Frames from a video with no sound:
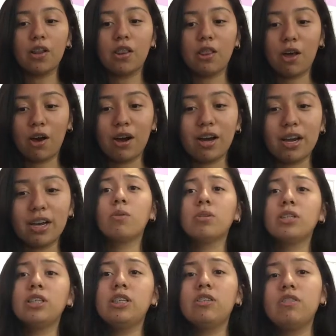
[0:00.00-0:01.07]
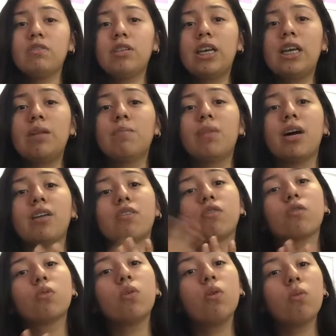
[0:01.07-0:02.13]
a lot, only in my
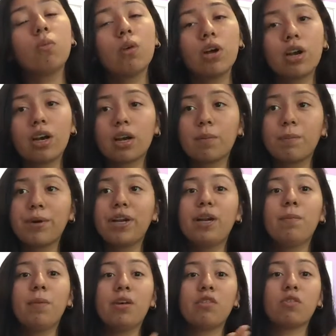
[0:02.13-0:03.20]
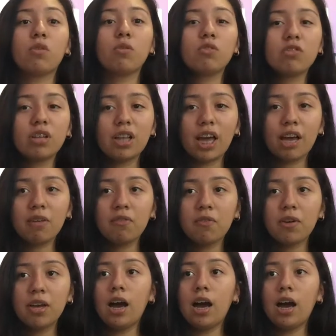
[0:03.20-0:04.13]
schoolwork, but in my social life.